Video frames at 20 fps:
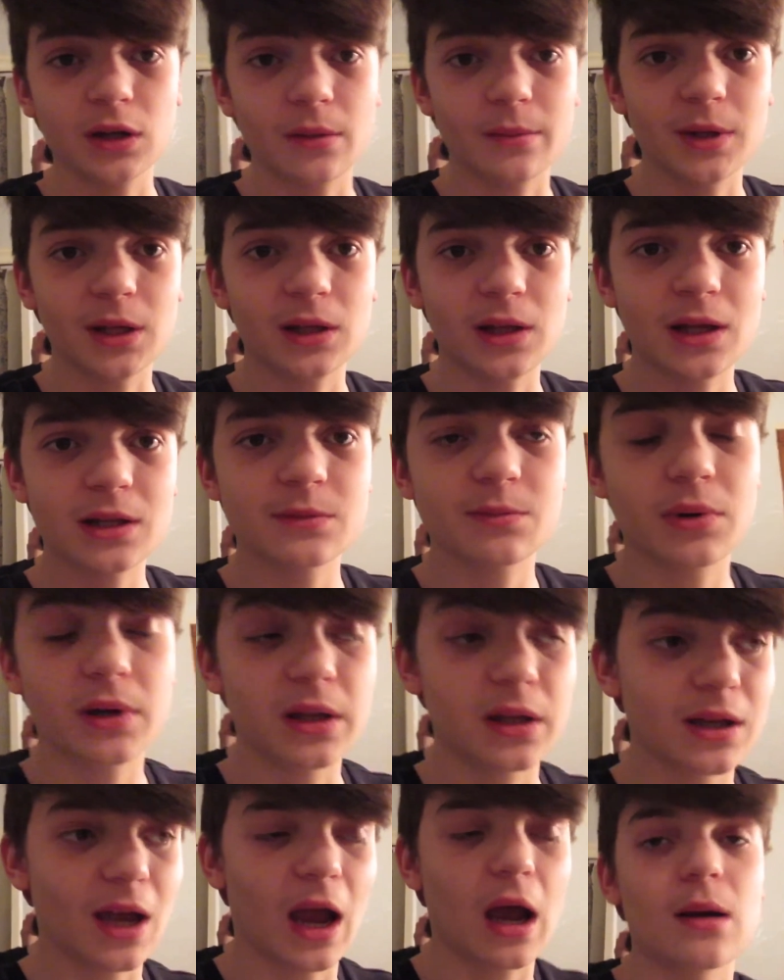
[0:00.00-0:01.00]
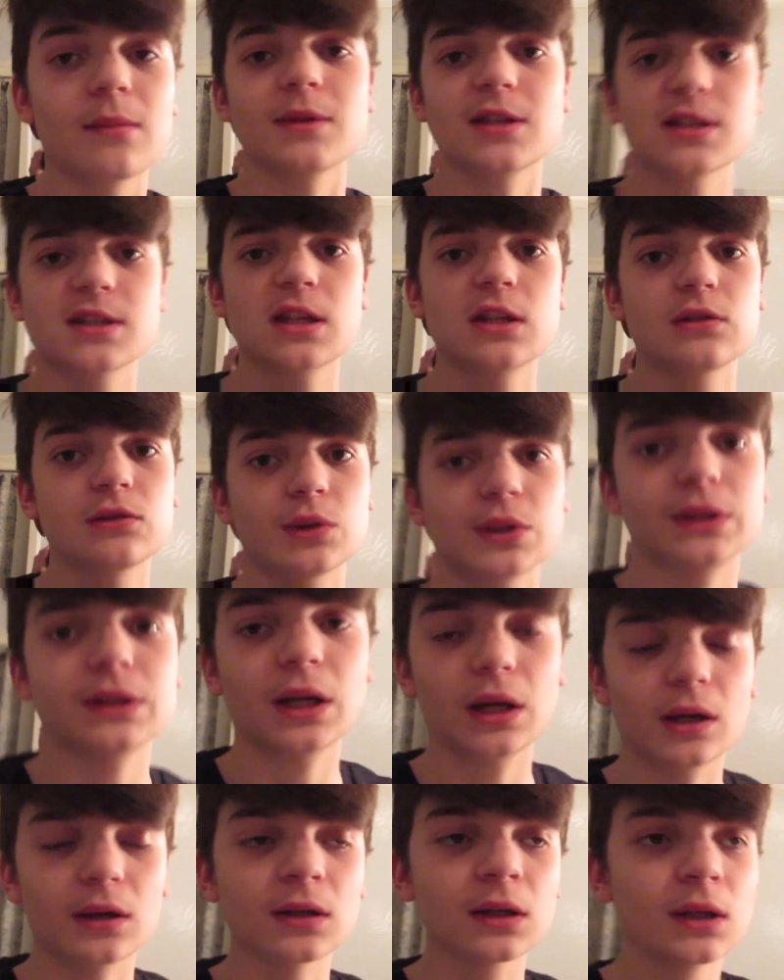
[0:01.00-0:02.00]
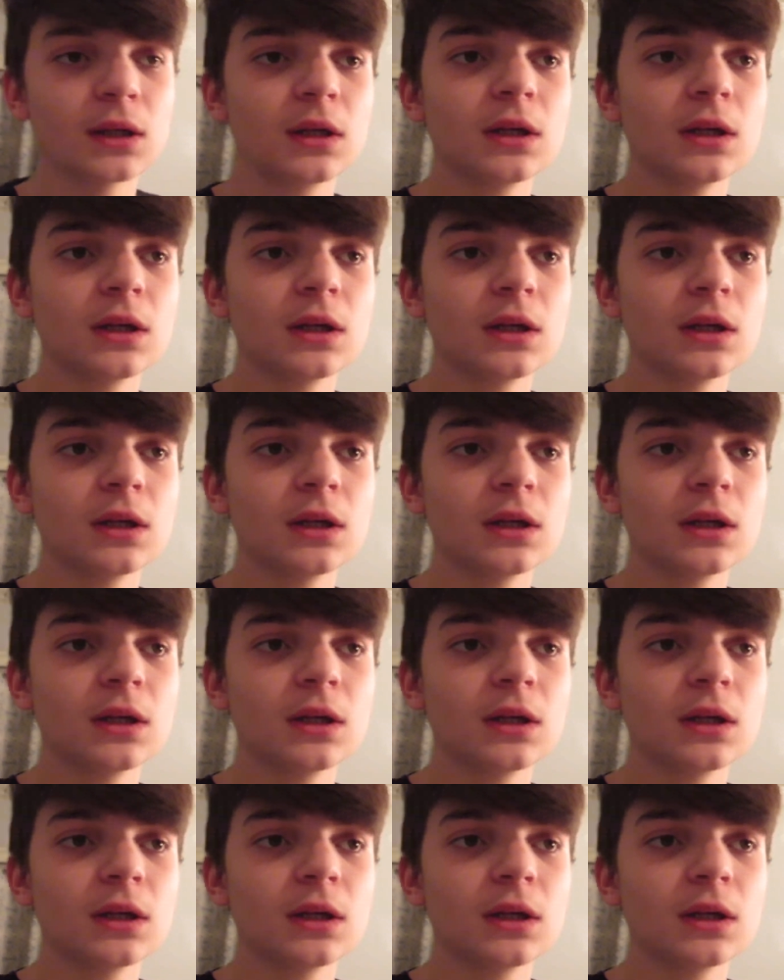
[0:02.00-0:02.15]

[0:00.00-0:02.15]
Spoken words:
I mean, that's pretty common sense right there.